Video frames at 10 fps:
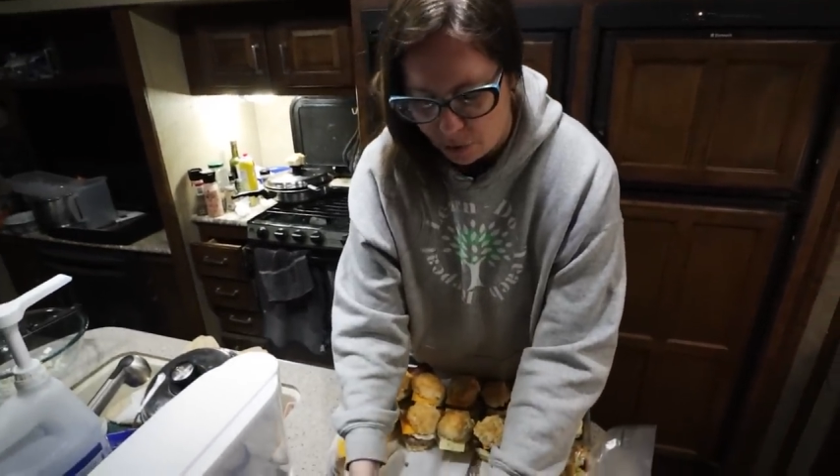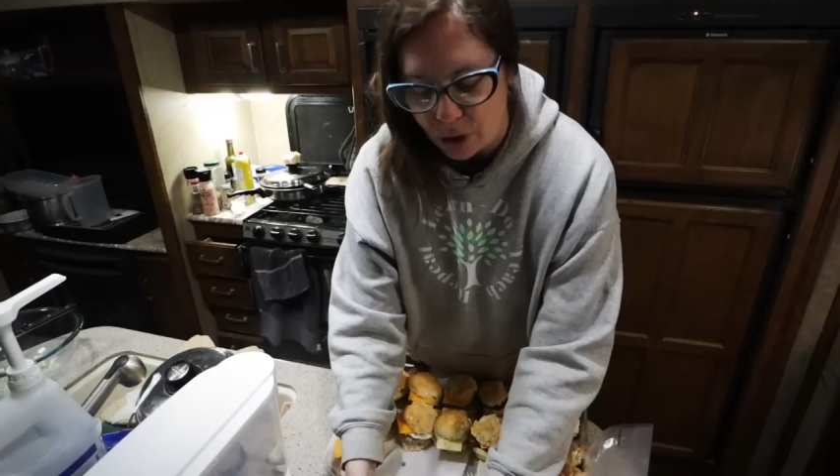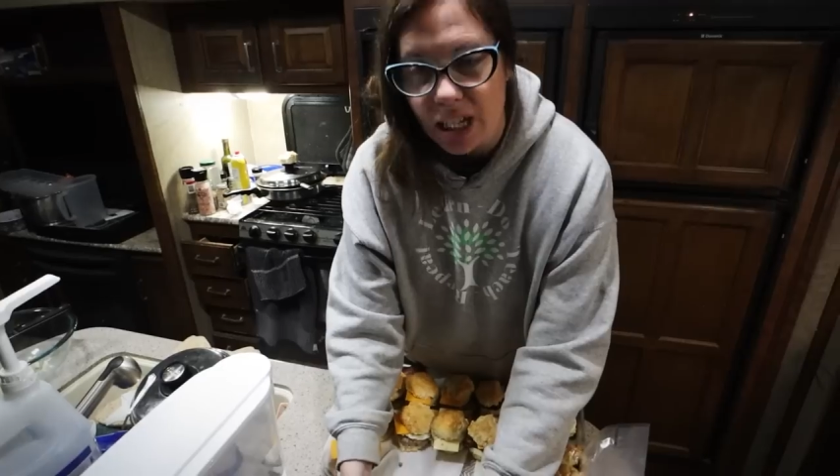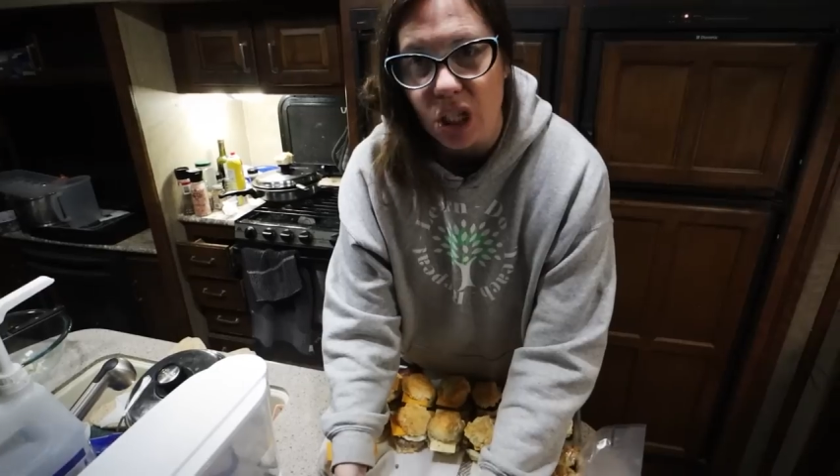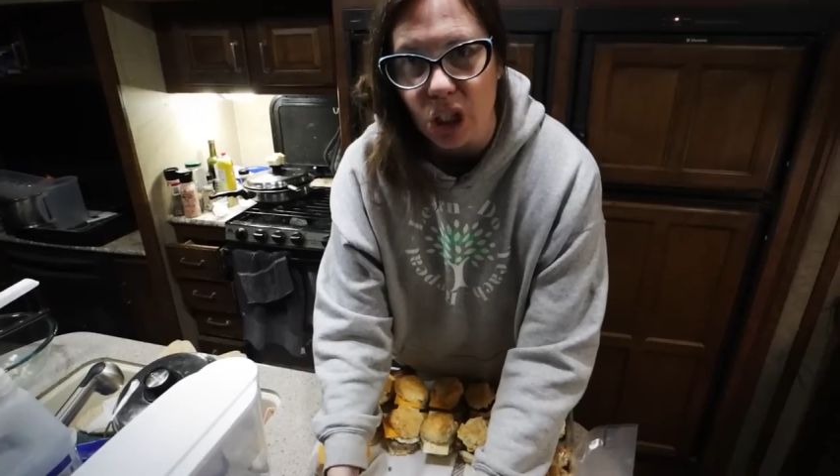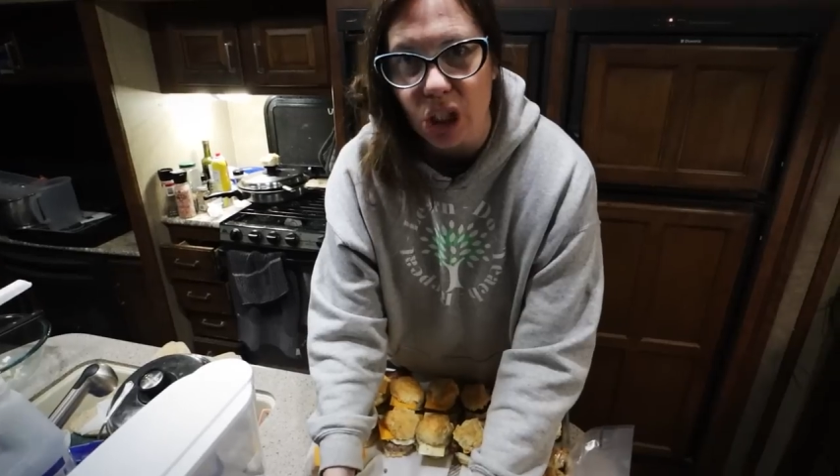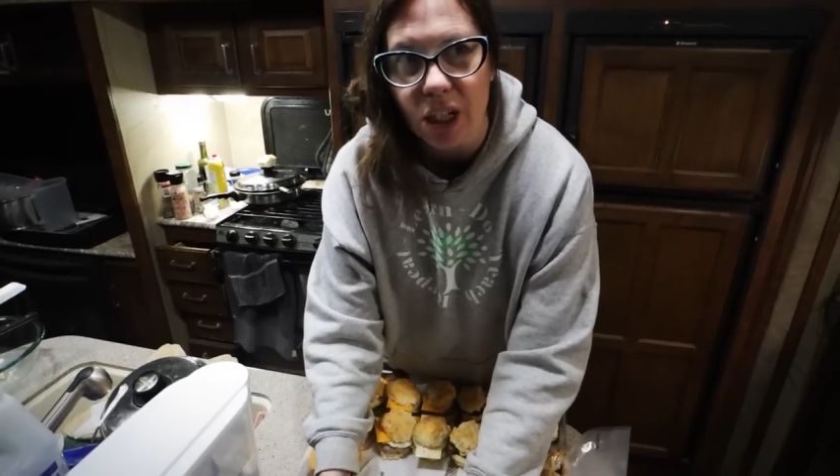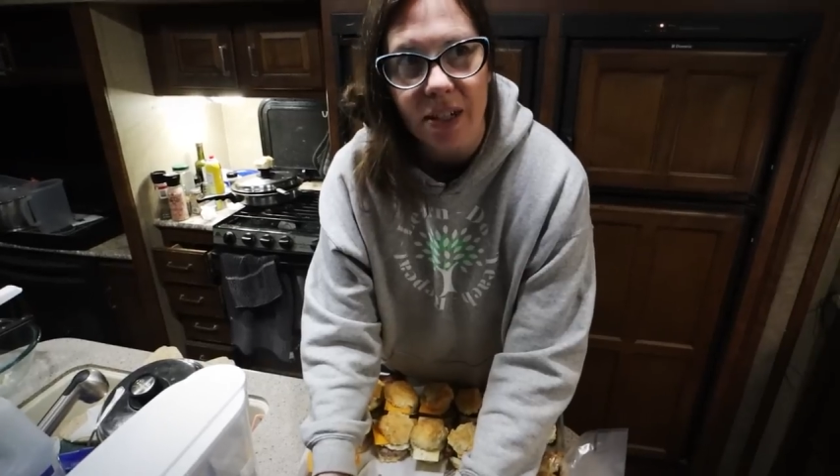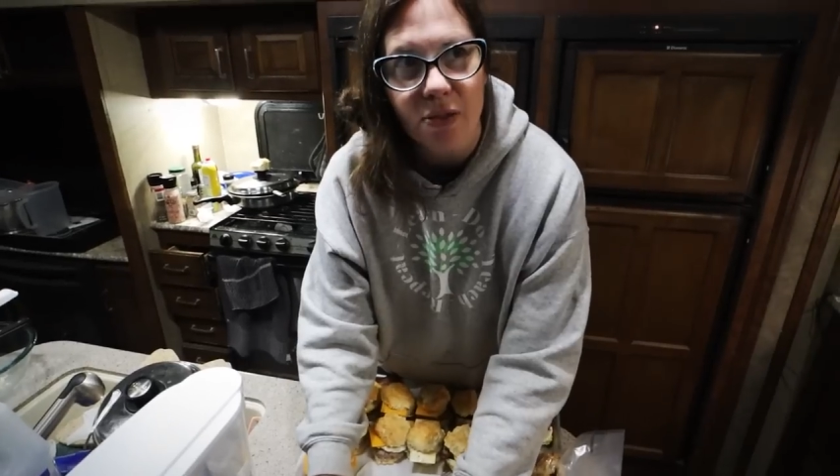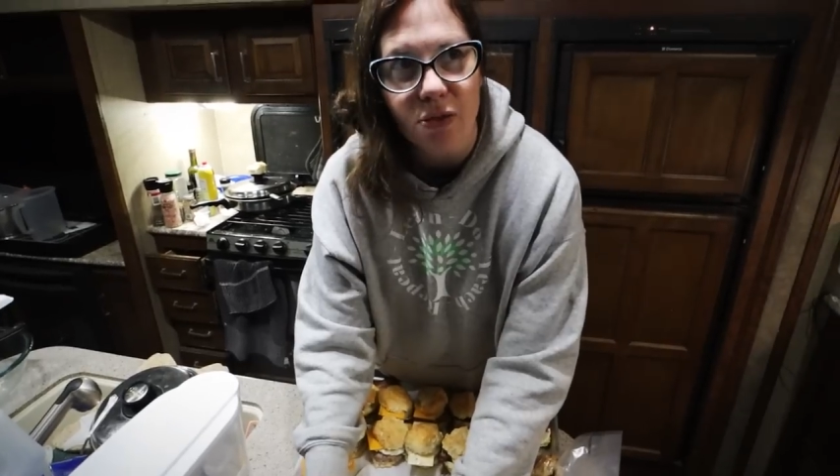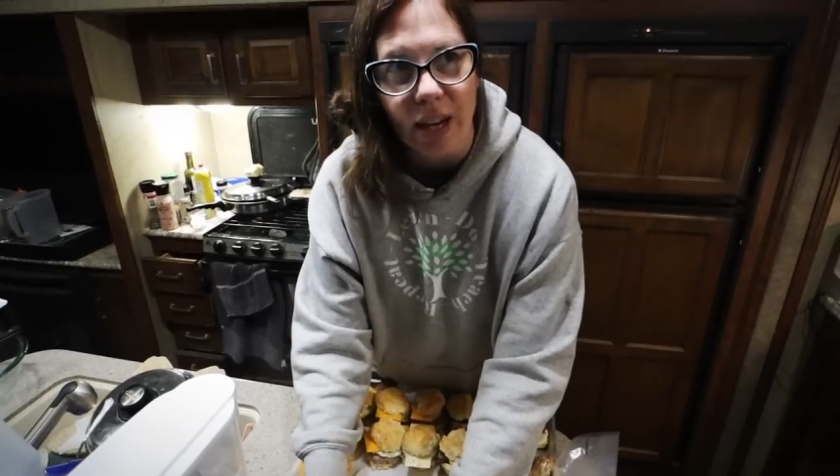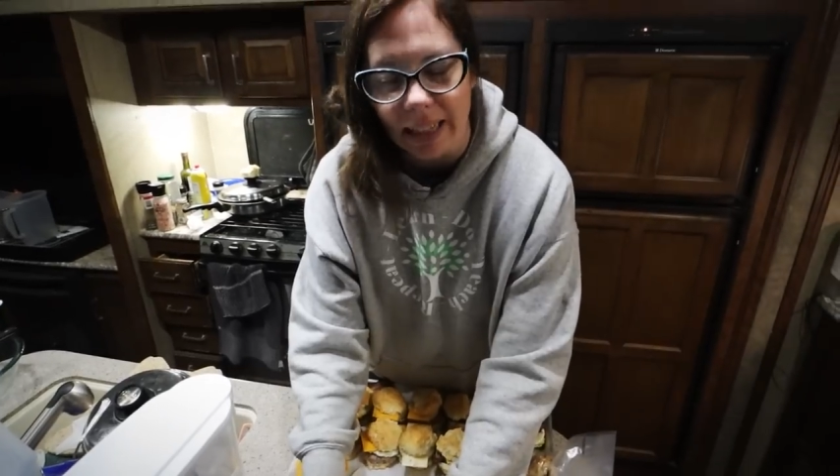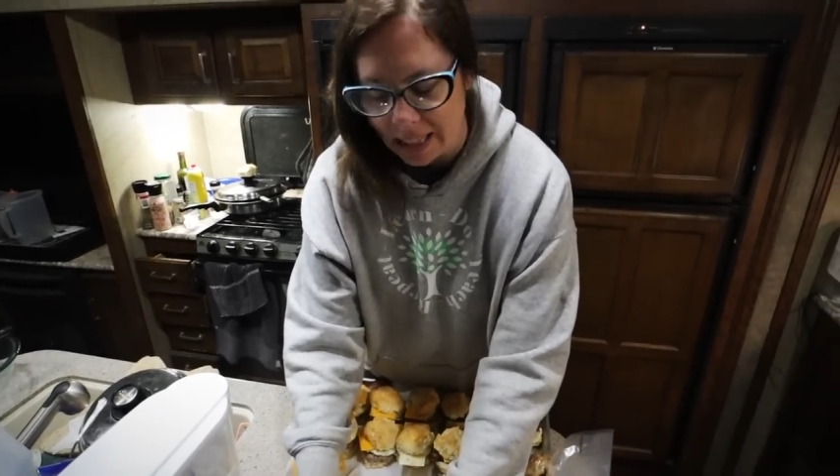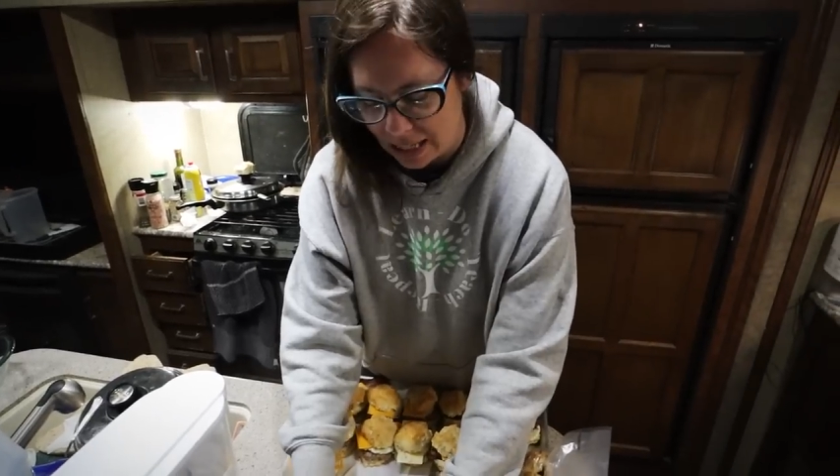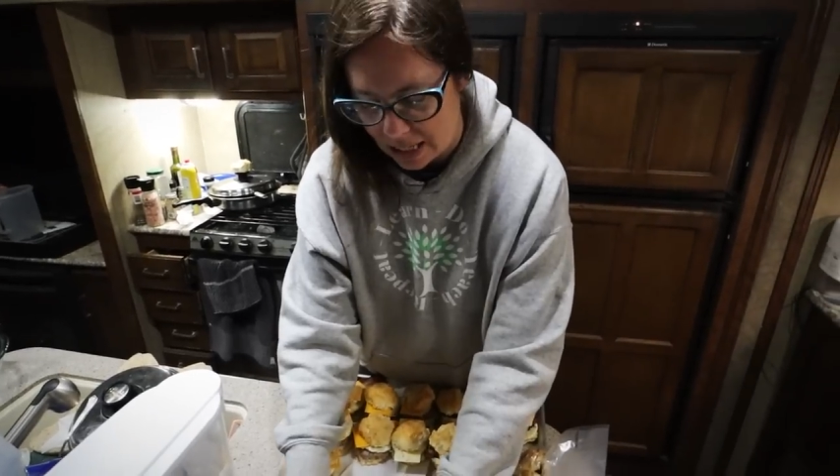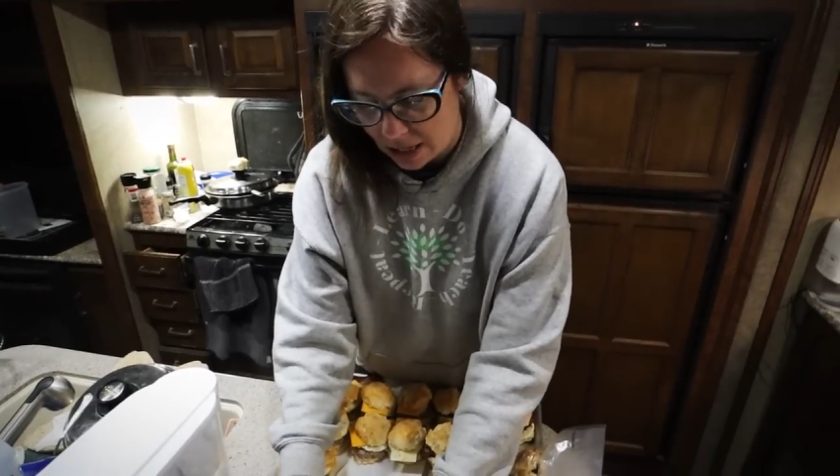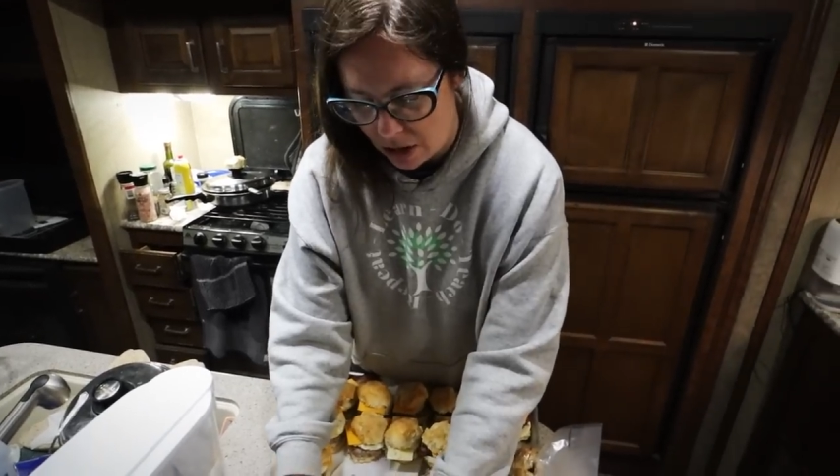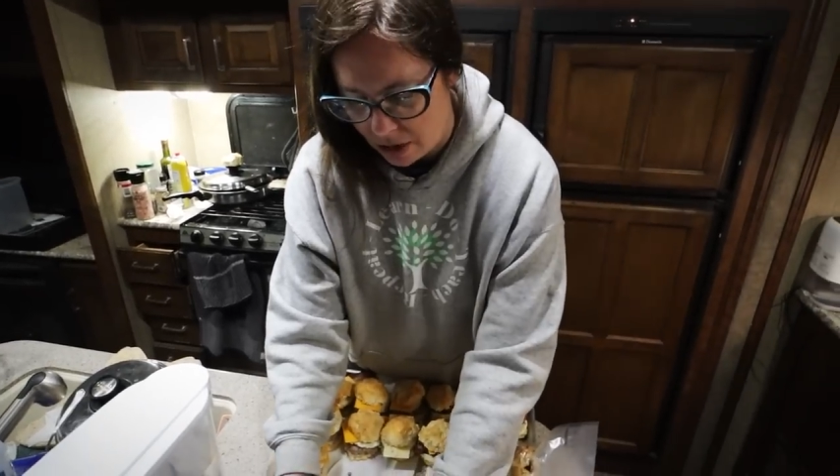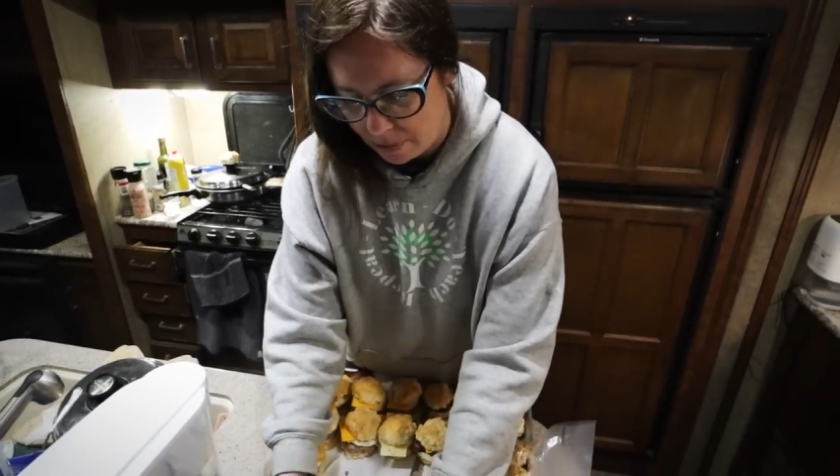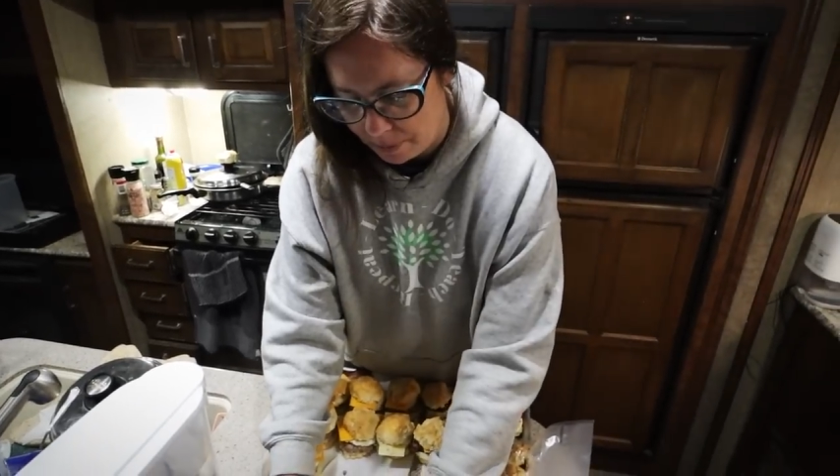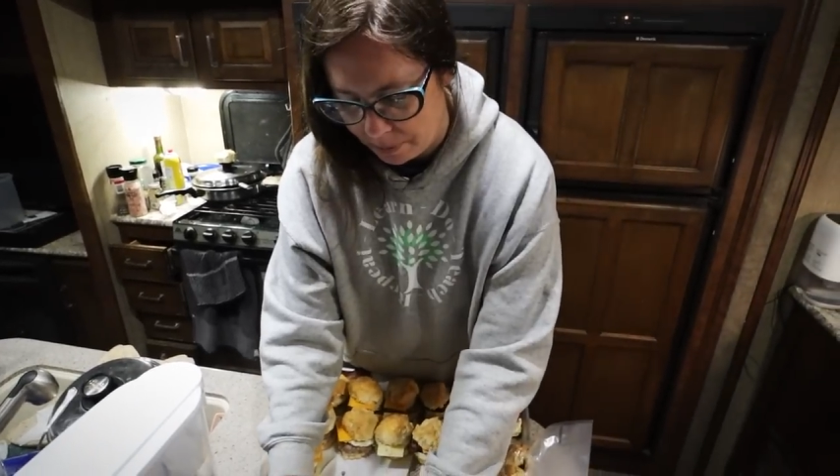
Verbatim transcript: freezer mm -hmm. friendly as long.